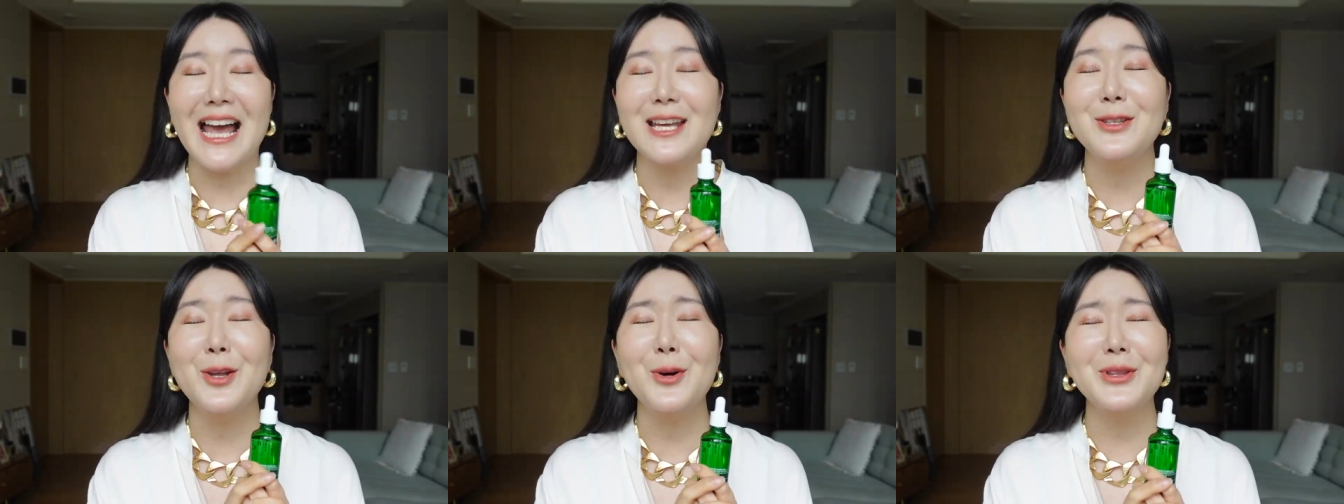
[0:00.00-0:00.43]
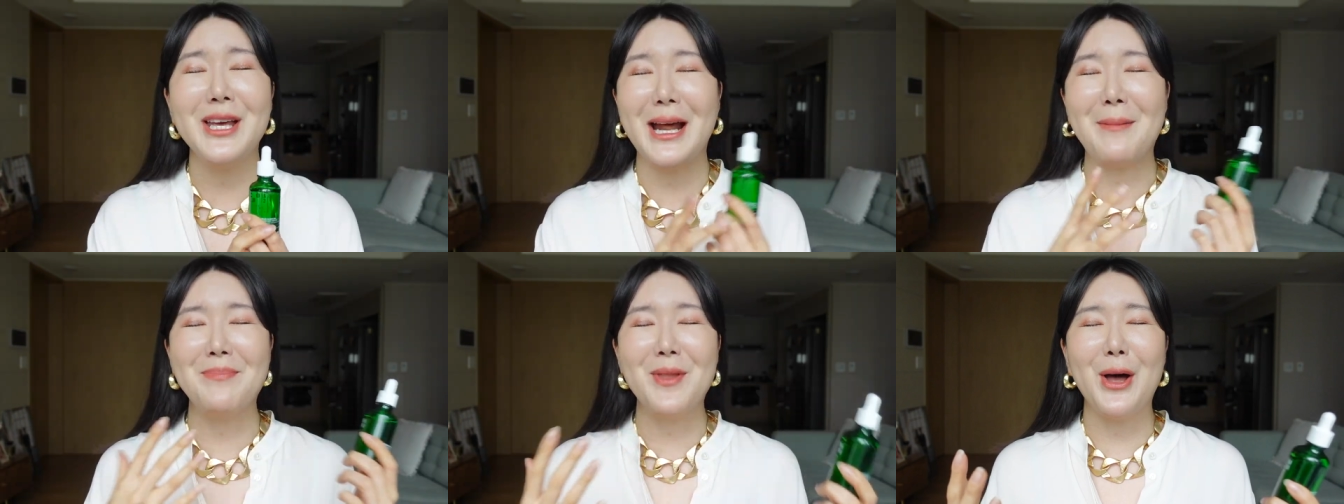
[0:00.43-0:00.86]
I know that
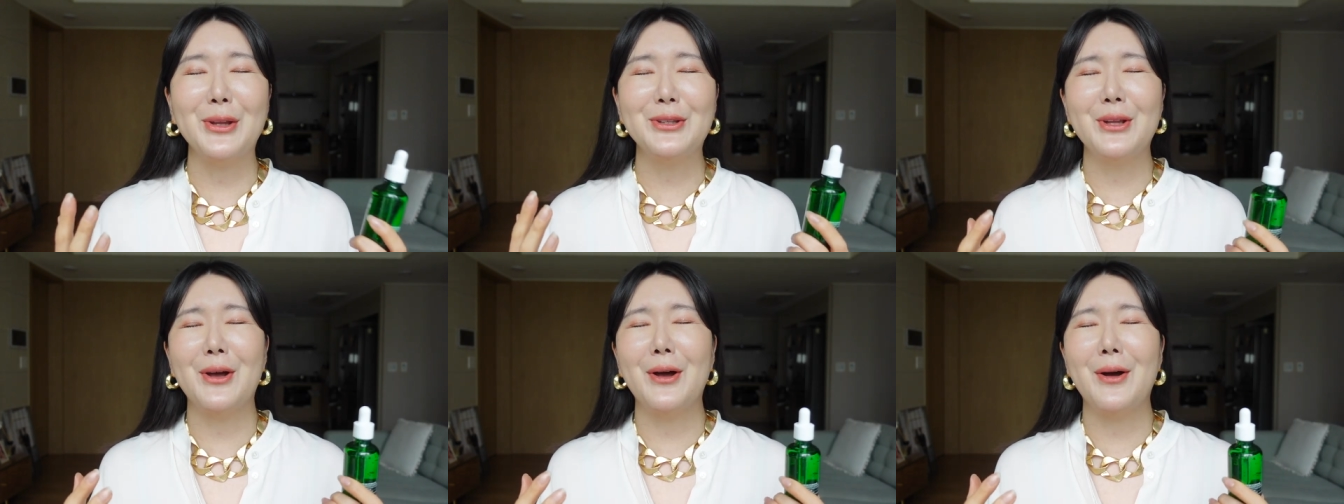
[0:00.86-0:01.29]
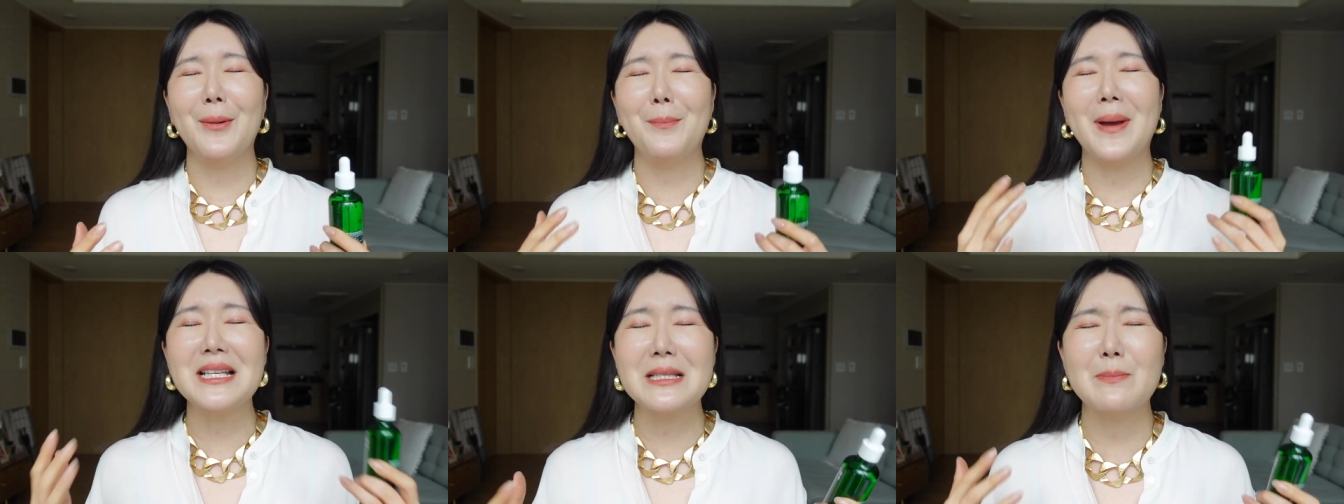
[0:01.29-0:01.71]
I'm not
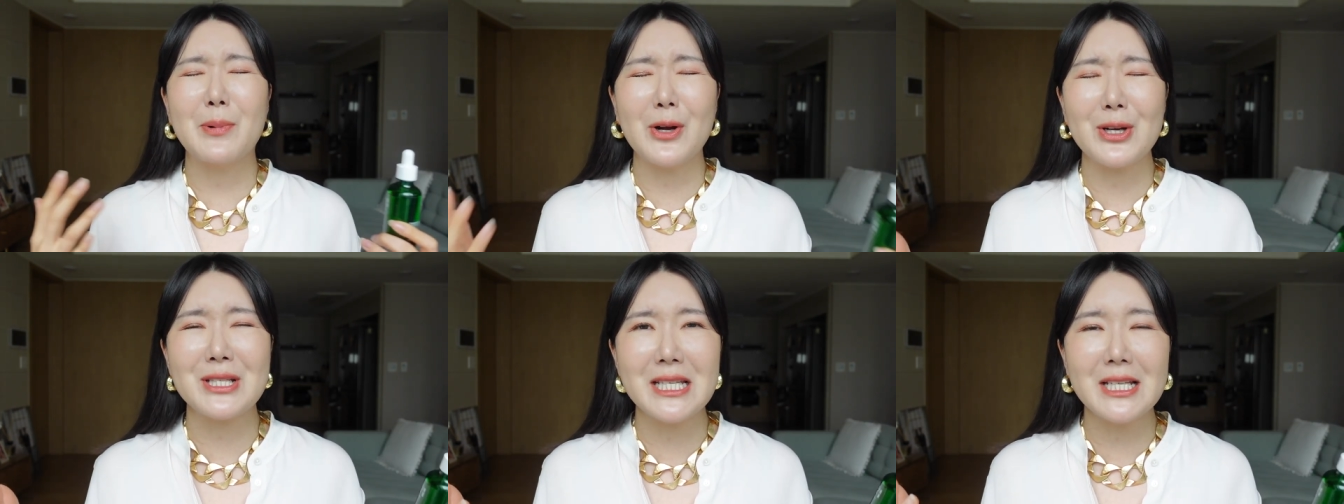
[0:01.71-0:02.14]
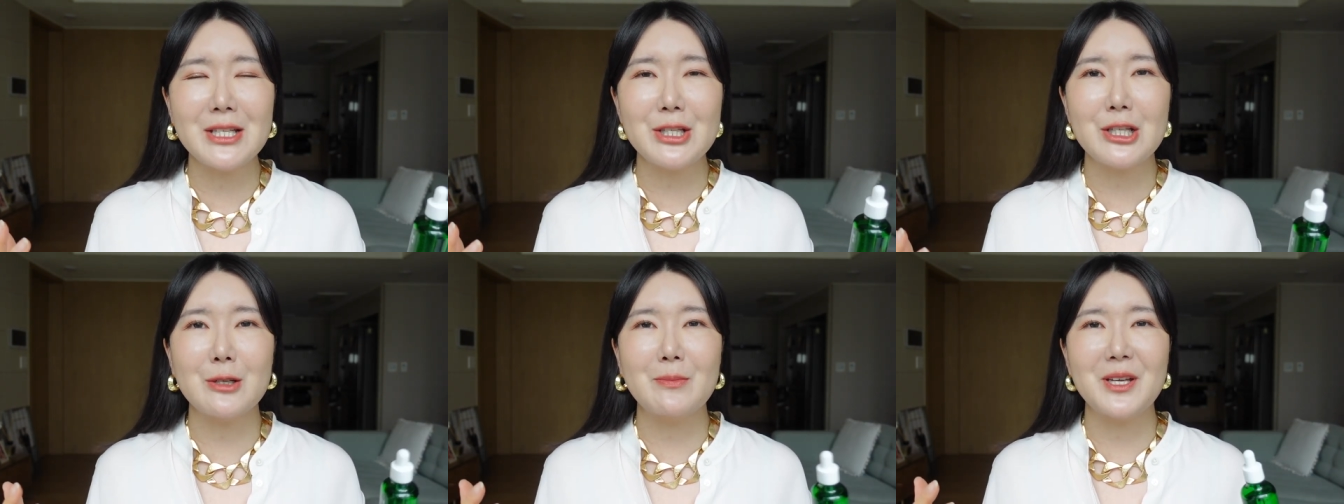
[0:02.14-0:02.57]
the best person
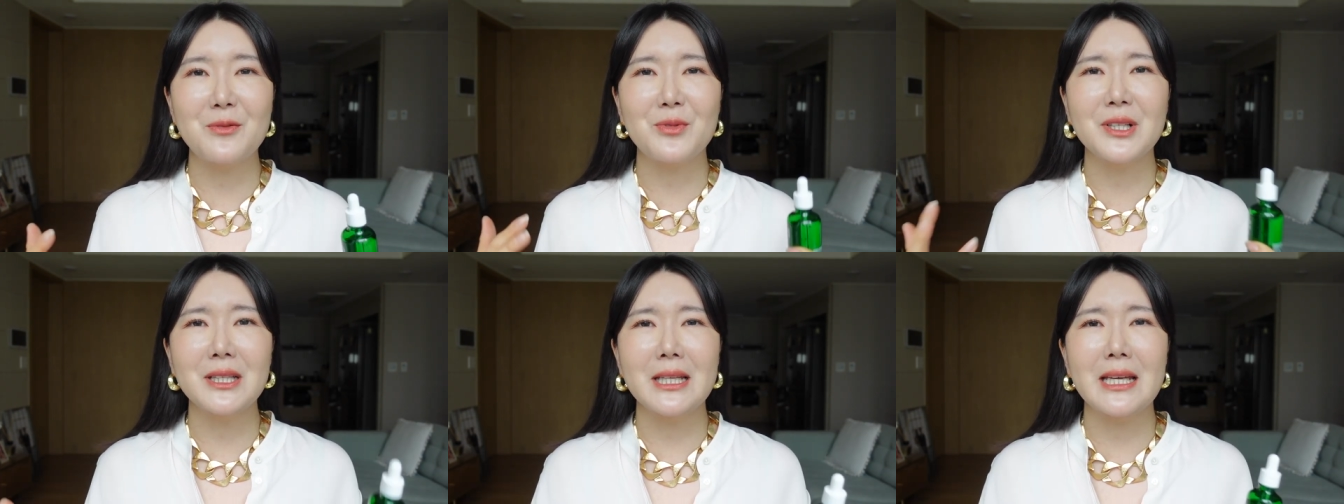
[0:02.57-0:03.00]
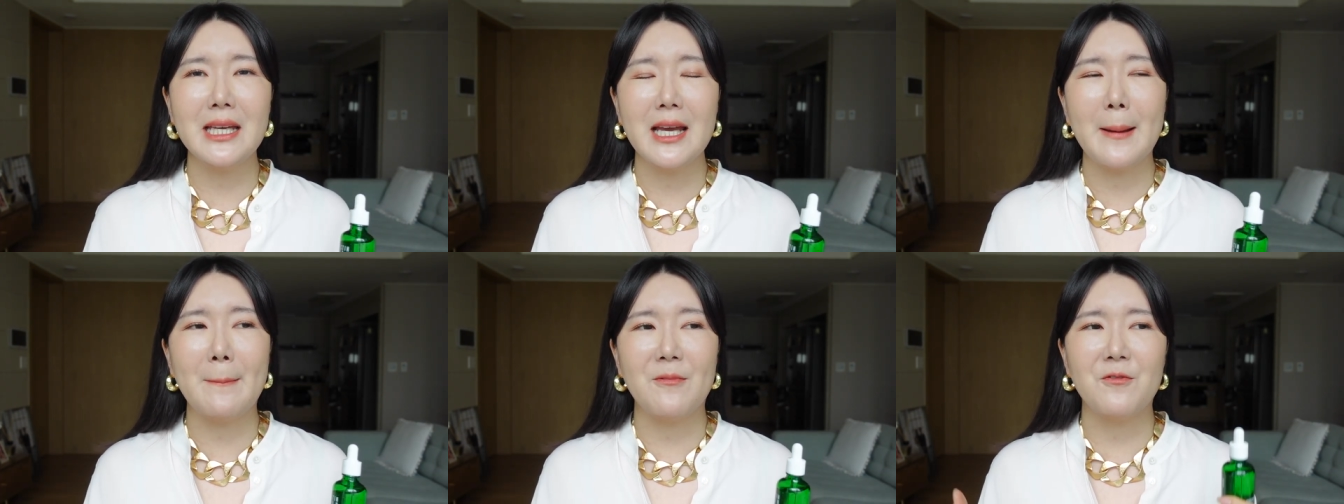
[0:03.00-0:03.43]
to be
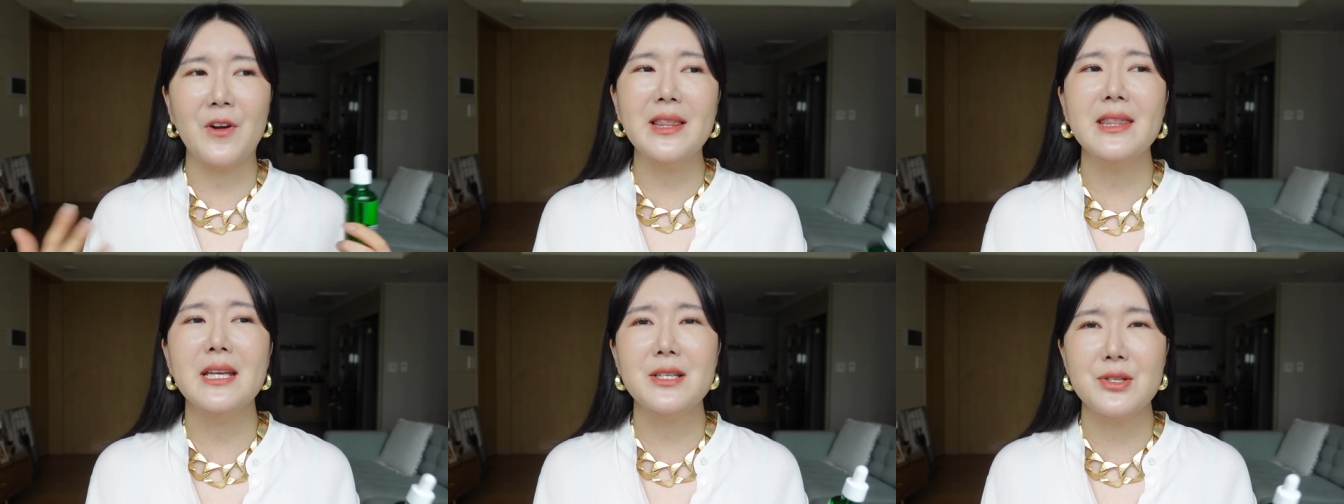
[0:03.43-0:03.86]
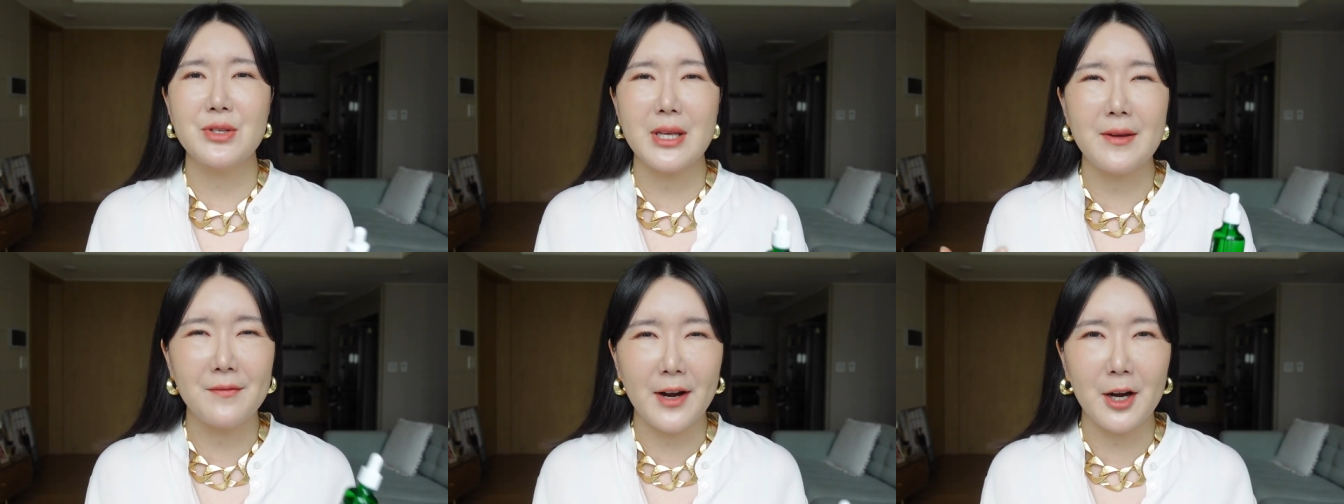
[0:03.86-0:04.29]
really friendly to
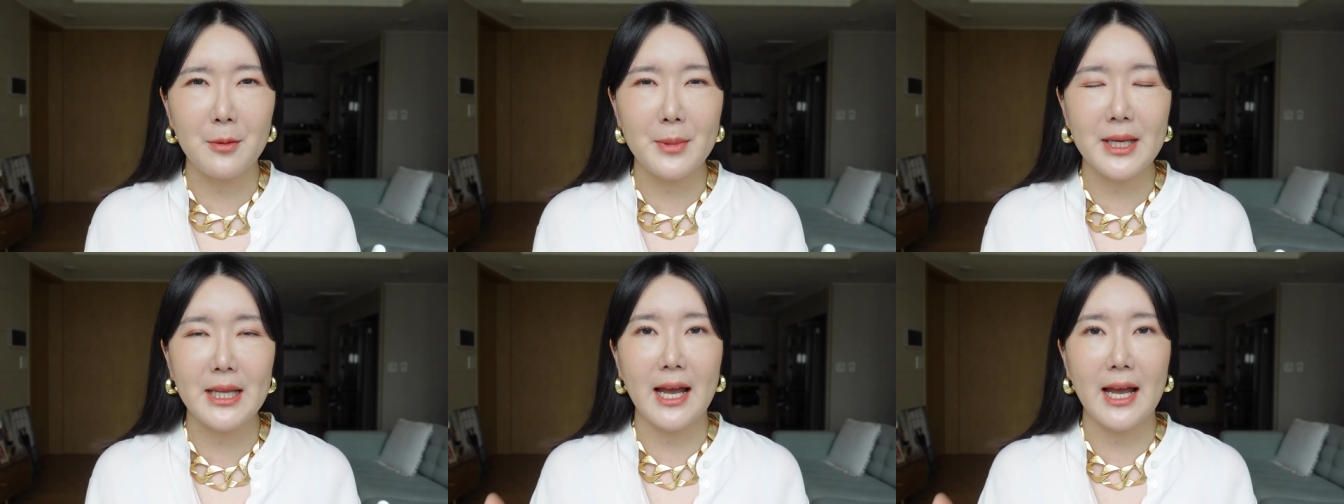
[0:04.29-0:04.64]
the environment,